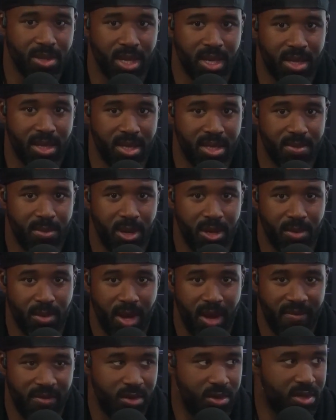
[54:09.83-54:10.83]
Like this month, we
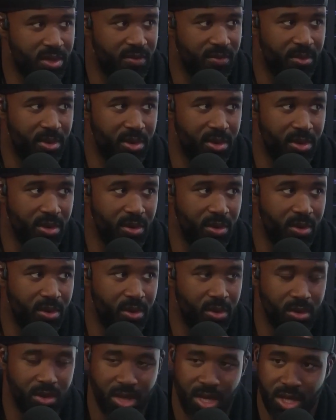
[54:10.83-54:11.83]
have Yusuf Badu,
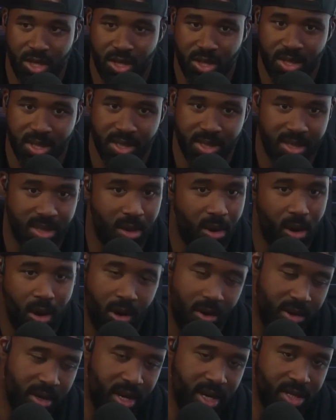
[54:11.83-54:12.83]
who teaches
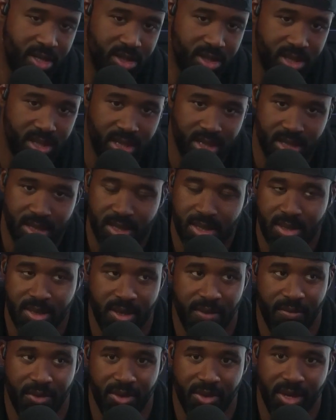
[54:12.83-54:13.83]
all the agencies
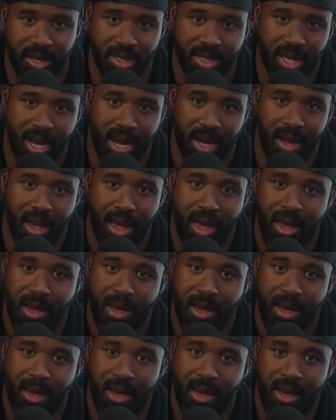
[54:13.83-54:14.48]
different things like